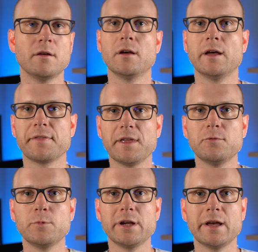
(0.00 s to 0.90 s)
And
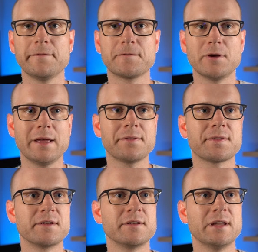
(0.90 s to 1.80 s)
then we have to add
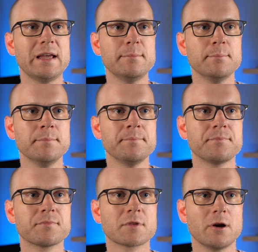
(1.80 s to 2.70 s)
the name
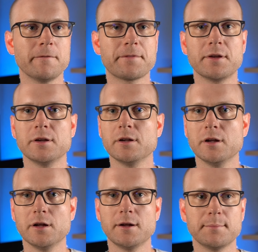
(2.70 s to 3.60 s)
of
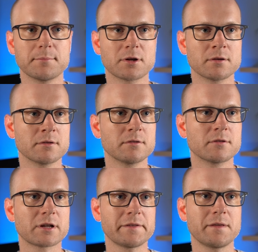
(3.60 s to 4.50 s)
the
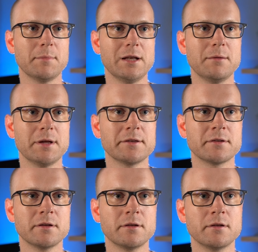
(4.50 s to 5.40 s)
custom element
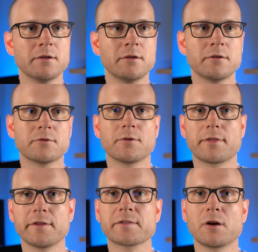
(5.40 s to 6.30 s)
to
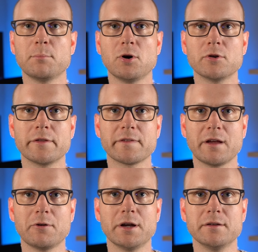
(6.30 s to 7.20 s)
this components
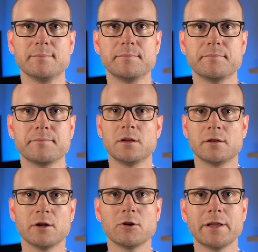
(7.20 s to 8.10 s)
array.
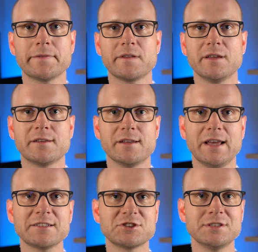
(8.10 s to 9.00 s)
Now let's see it in
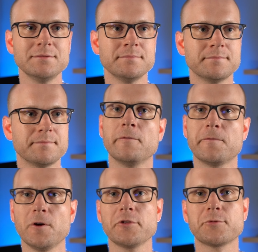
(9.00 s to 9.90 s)
action.
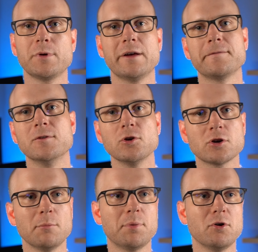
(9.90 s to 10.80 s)
First we have no
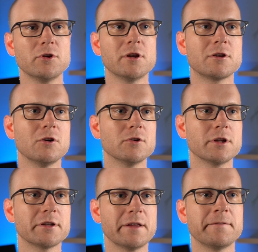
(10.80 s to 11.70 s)
component
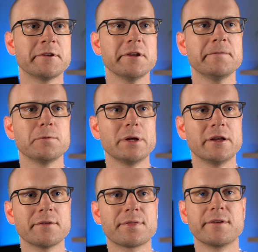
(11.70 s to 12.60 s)
loaded, and if we
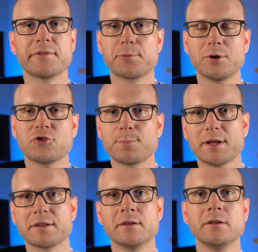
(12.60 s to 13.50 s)
hit the switch
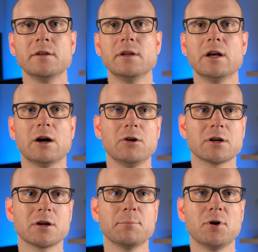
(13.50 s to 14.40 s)
button, our
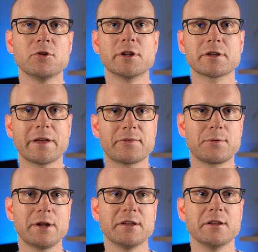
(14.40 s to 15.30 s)
component gets
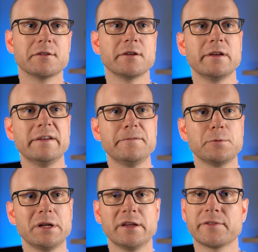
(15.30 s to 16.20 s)
rendered. If
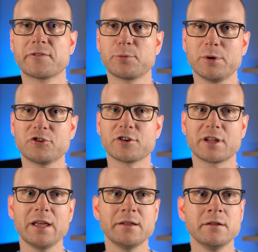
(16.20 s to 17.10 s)
we hit switch
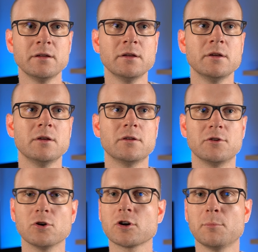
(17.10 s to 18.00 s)
again,
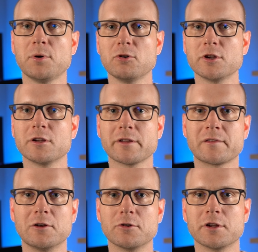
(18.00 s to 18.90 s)
no component is
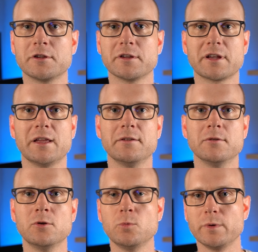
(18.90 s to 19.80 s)
loaded again.
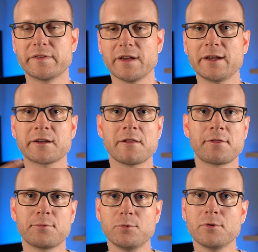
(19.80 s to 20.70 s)
We cycle
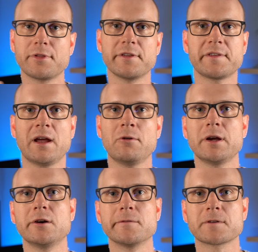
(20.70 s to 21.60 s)
through this
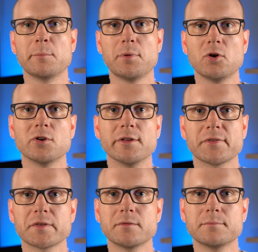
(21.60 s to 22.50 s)
array of
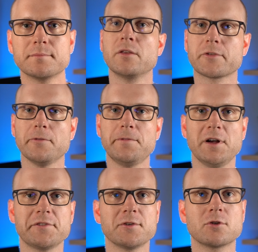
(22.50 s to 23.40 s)
components. So far
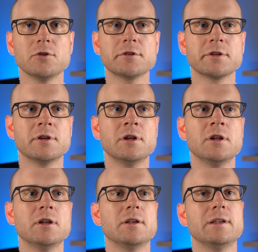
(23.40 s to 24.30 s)
so good.
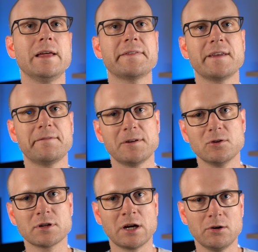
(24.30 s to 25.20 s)
Let's have a
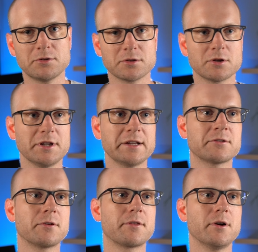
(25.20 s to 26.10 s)
look how to connect
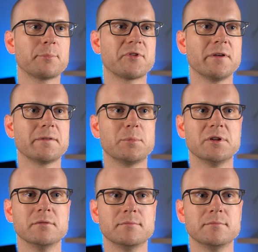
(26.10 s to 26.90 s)
to the observable.